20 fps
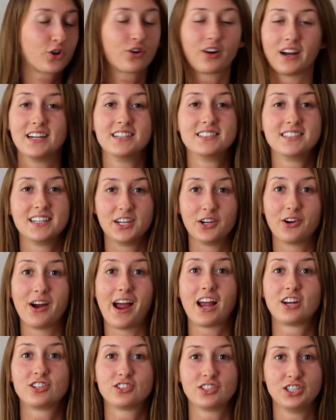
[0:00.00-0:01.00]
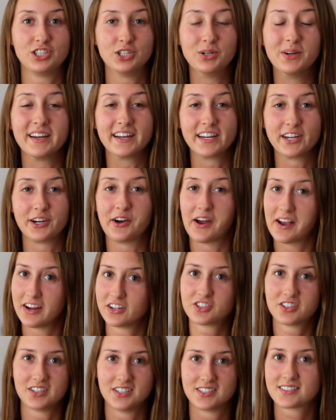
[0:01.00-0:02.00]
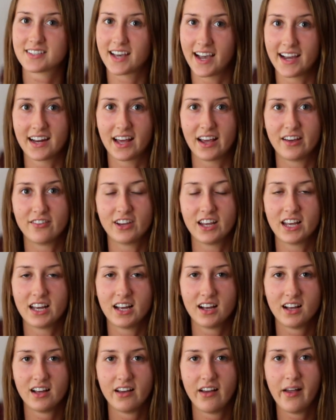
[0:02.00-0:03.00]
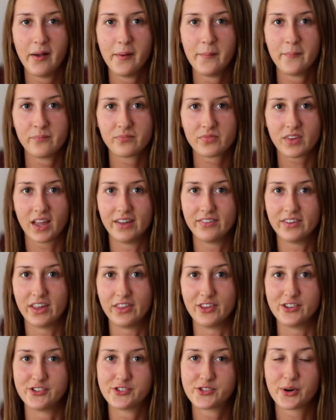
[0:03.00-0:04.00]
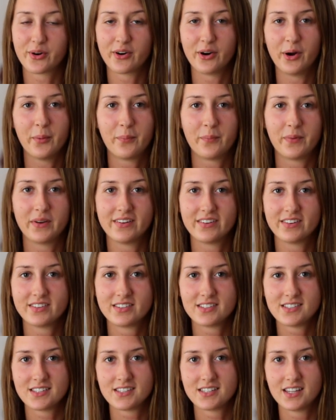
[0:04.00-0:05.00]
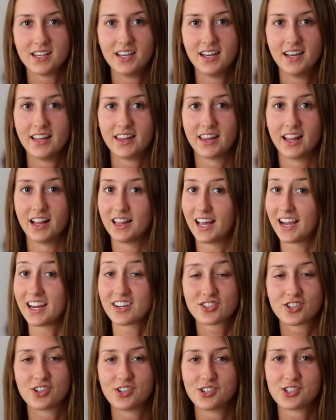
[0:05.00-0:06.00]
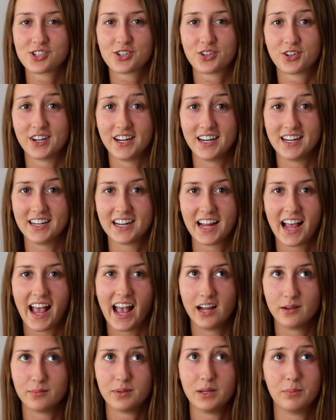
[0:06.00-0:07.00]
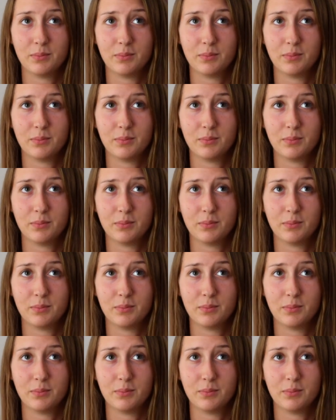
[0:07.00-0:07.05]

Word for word: crazy, you're actually doing it, you're actually skydiving. And then the door opens, the light turns green, and